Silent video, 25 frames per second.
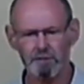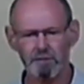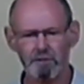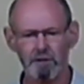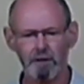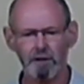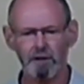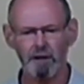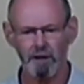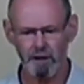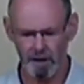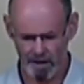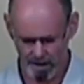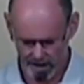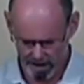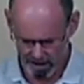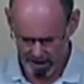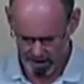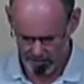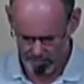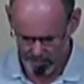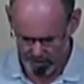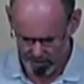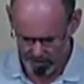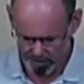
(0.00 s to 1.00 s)
to a,
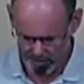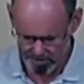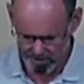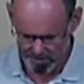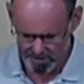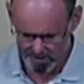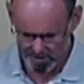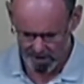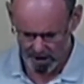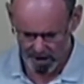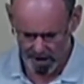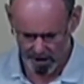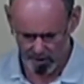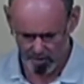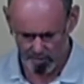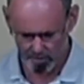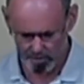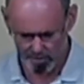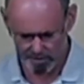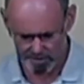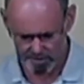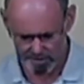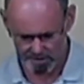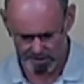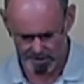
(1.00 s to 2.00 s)
a person's
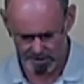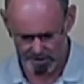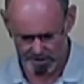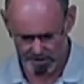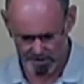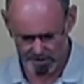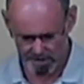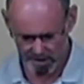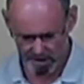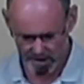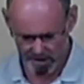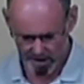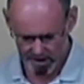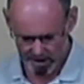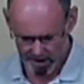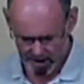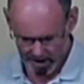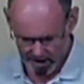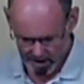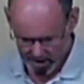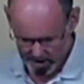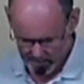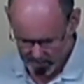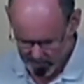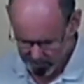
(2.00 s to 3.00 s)
helplessness
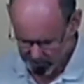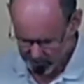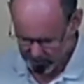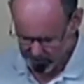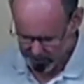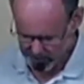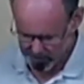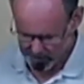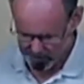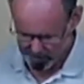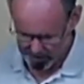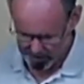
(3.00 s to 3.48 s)
before